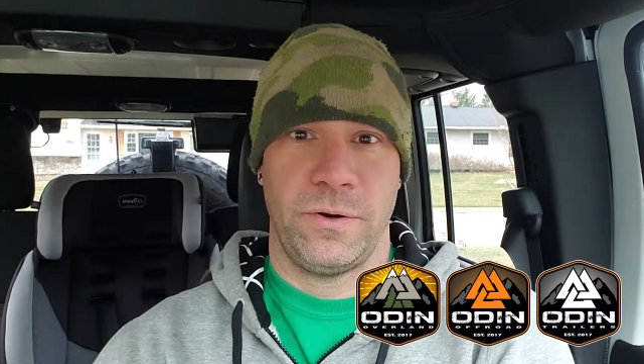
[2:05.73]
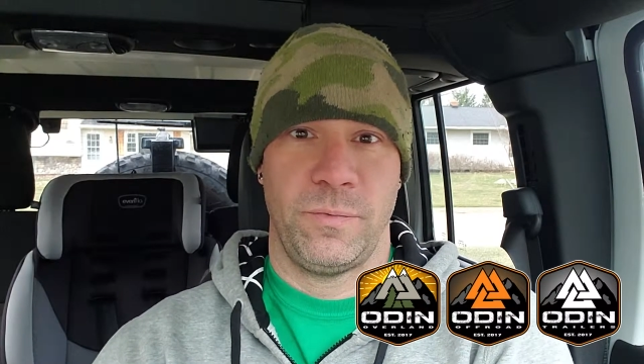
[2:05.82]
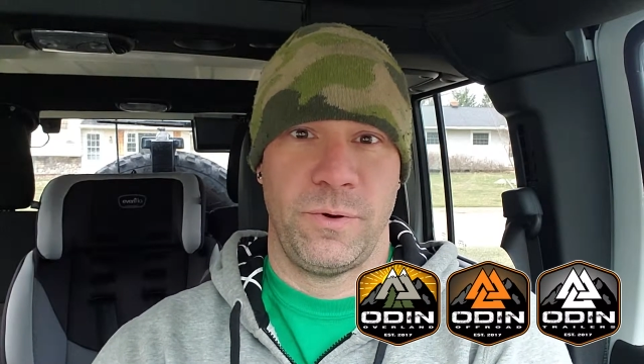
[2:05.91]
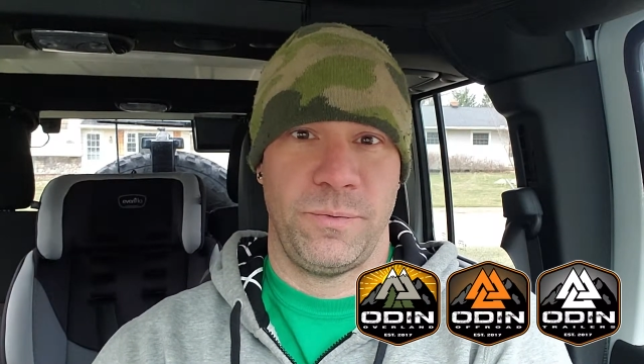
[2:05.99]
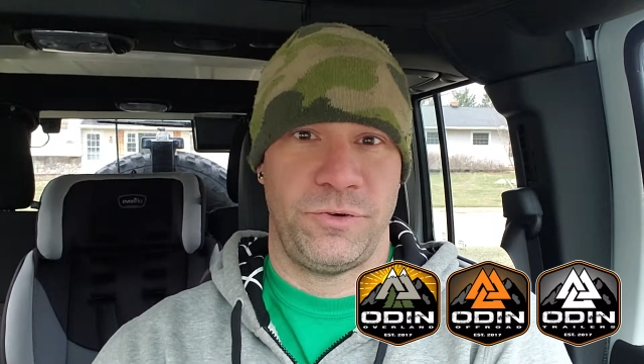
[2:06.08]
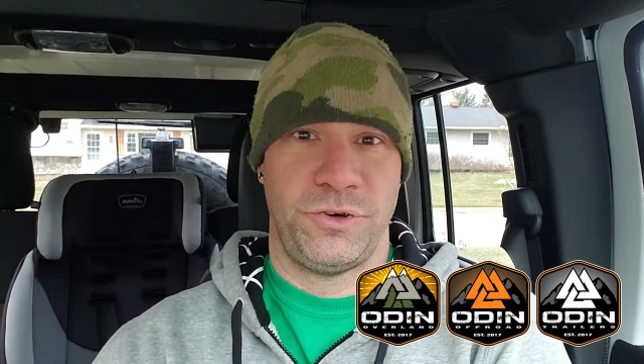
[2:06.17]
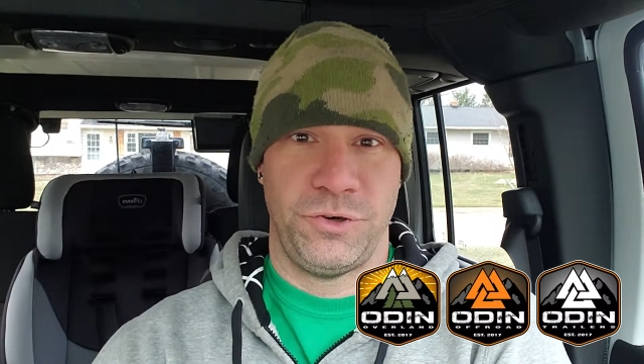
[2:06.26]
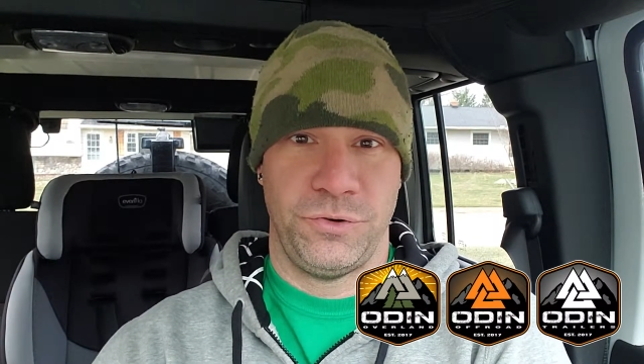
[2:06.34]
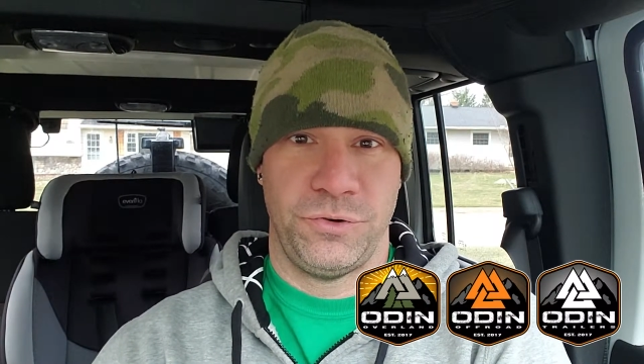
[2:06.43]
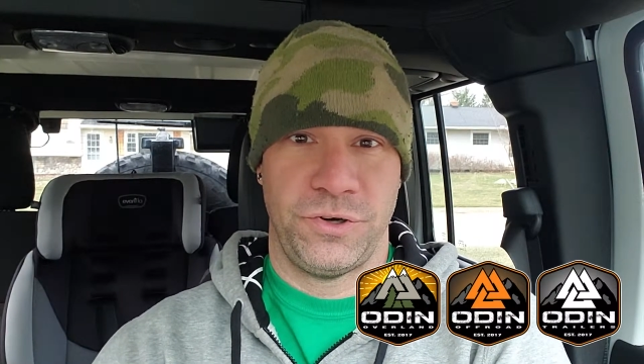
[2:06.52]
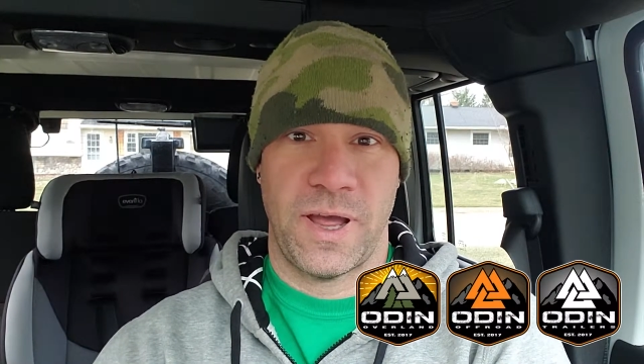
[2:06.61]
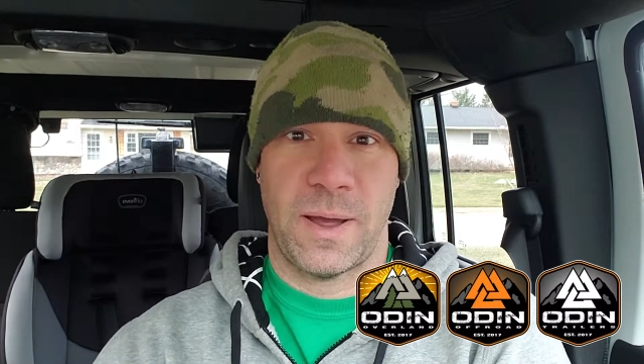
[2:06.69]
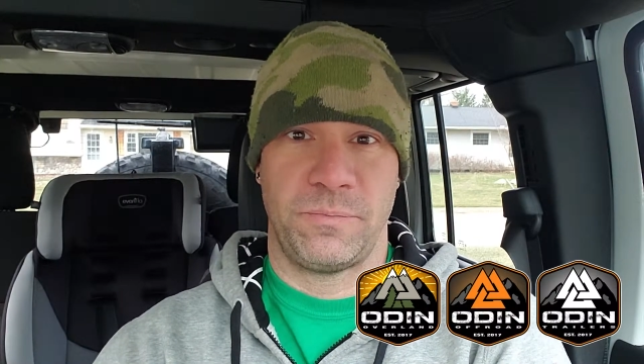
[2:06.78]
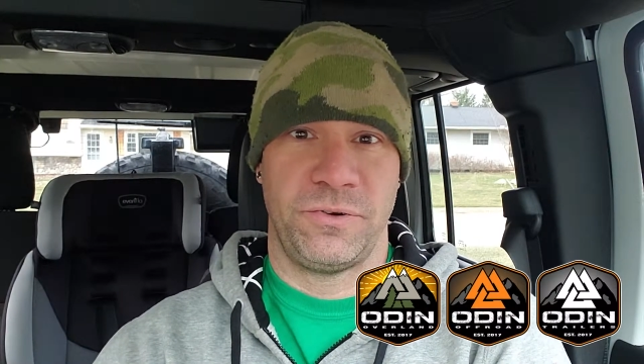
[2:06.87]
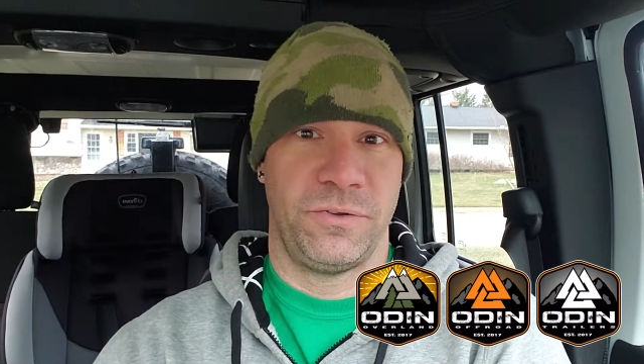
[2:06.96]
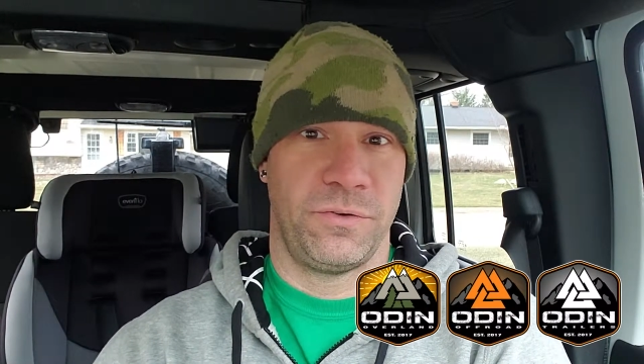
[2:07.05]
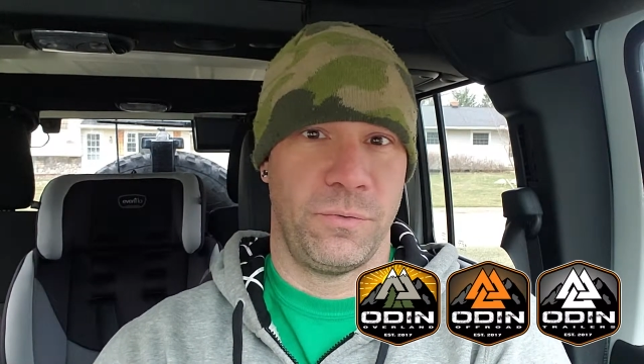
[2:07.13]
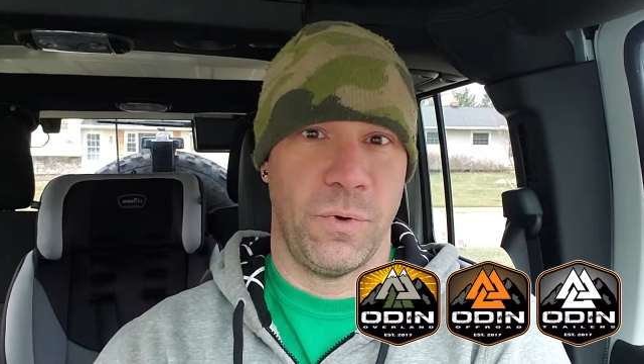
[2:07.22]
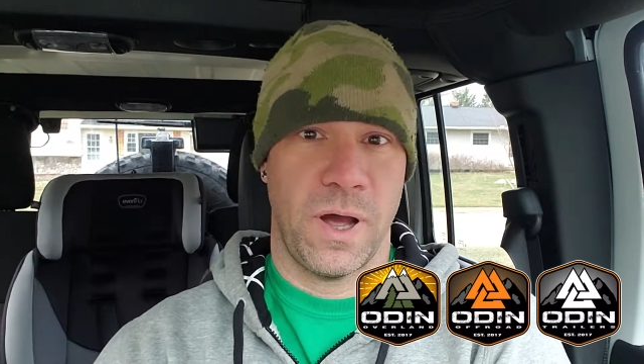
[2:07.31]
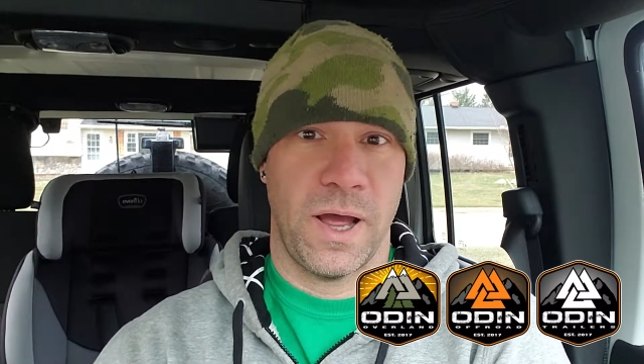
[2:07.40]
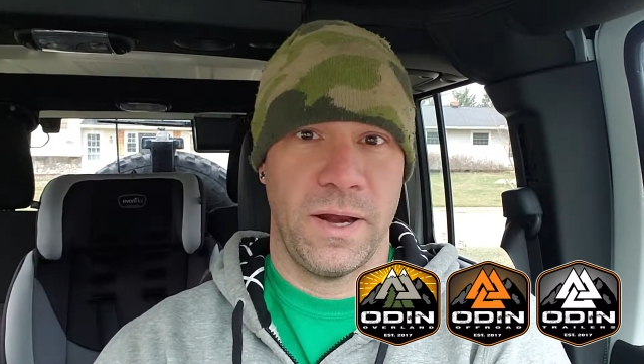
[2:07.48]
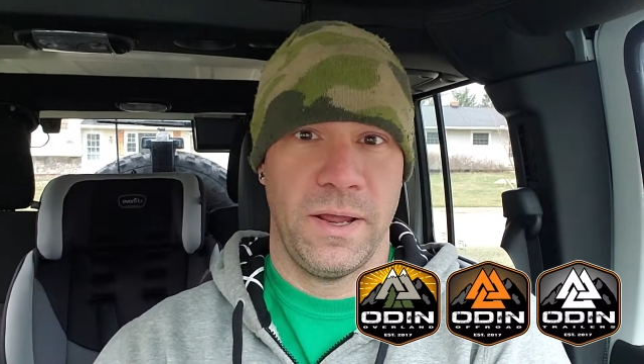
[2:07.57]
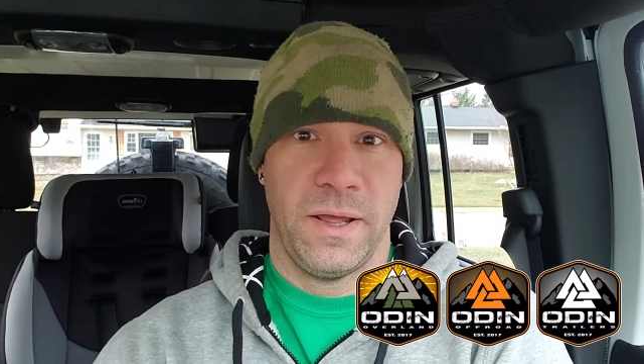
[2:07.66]
You pretty much choose the options you
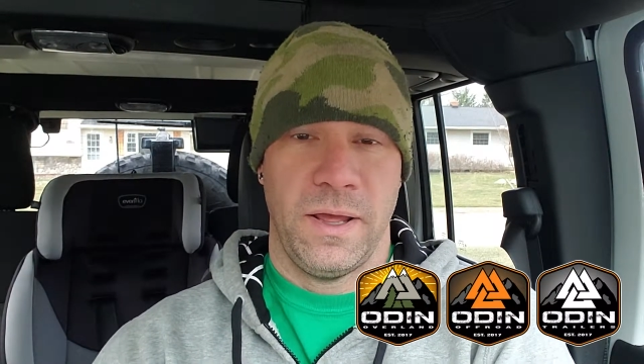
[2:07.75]
want,